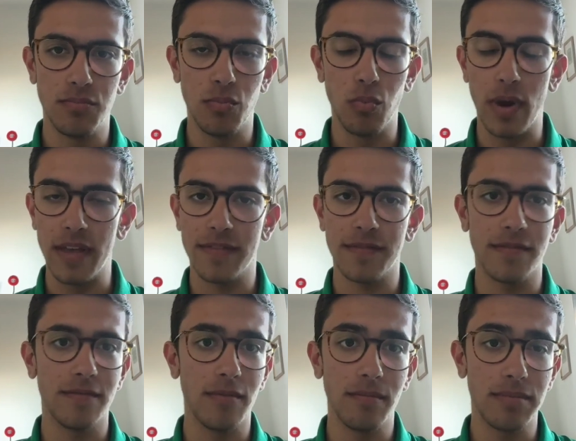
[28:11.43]
with
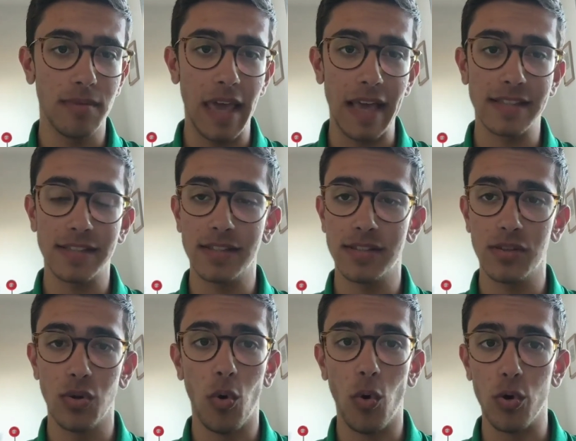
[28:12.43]

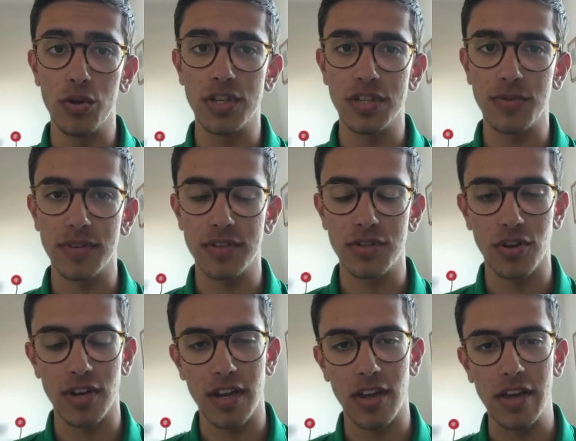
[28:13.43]
guests or just with
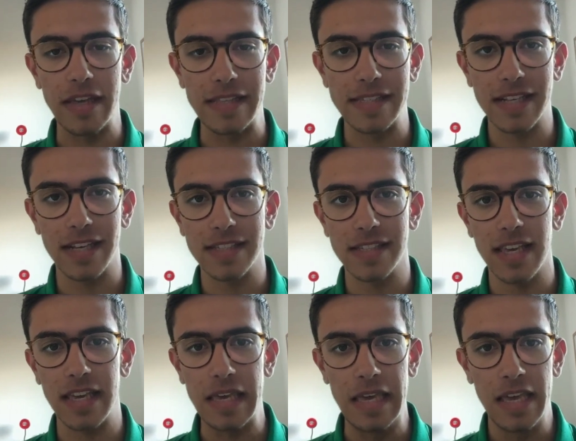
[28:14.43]
John and I
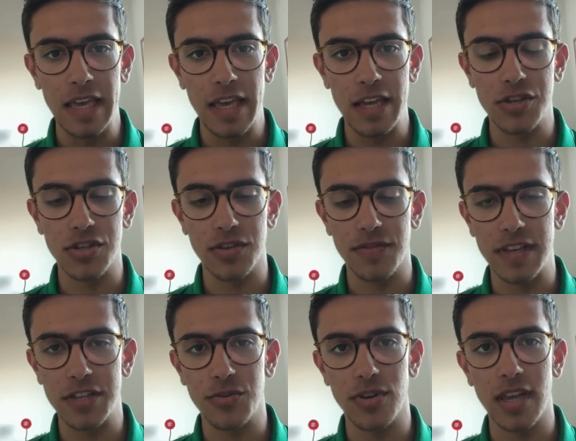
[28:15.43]
discussing issues of
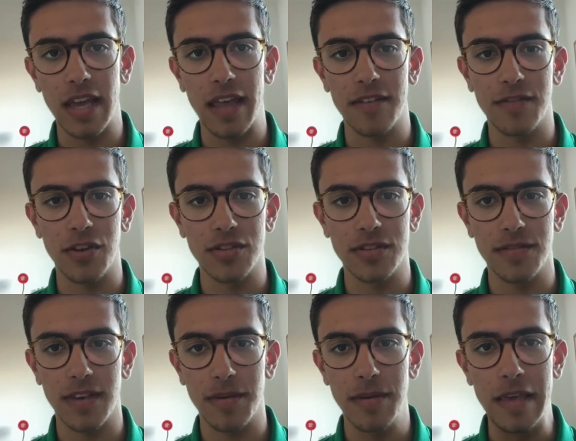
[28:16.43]
history and
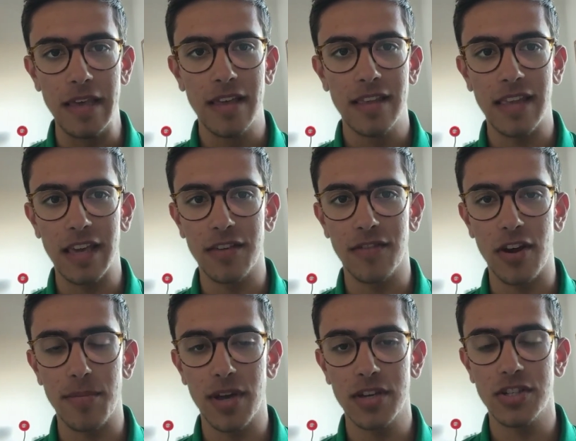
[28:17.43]
philosophy. Thank you very
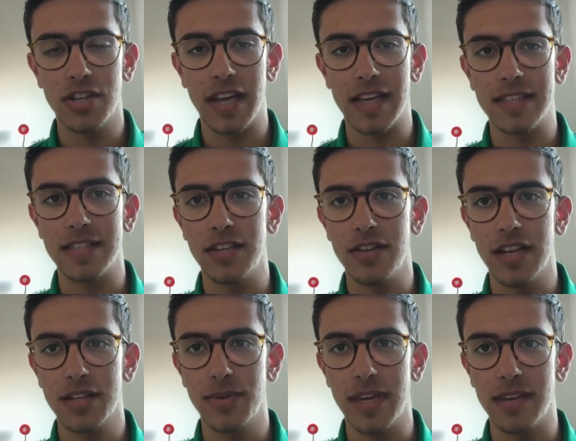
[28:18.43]
much and see you
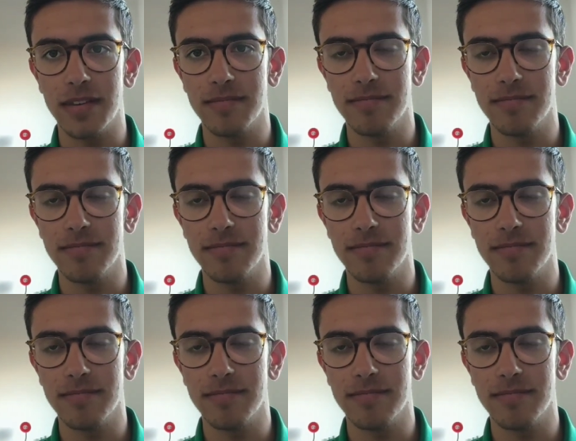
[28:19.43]
next week.